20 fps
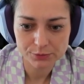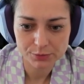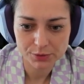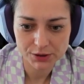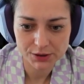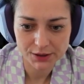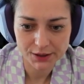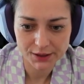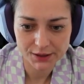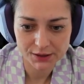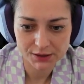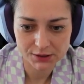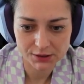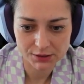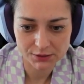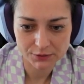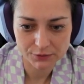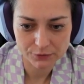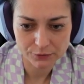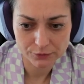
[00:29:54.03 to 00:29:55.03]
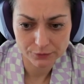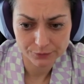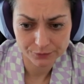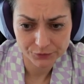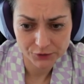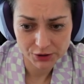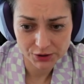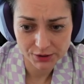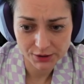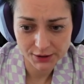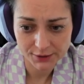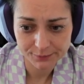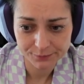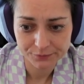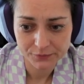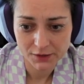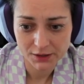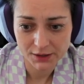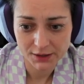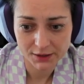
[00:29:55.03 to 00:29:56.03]
B takes 3,
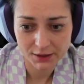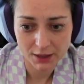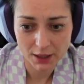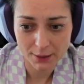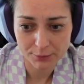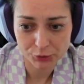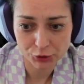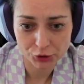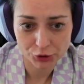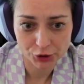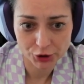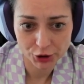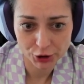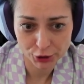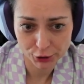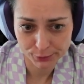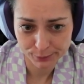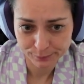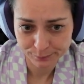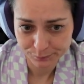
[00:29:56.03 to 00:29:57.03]
and capture here,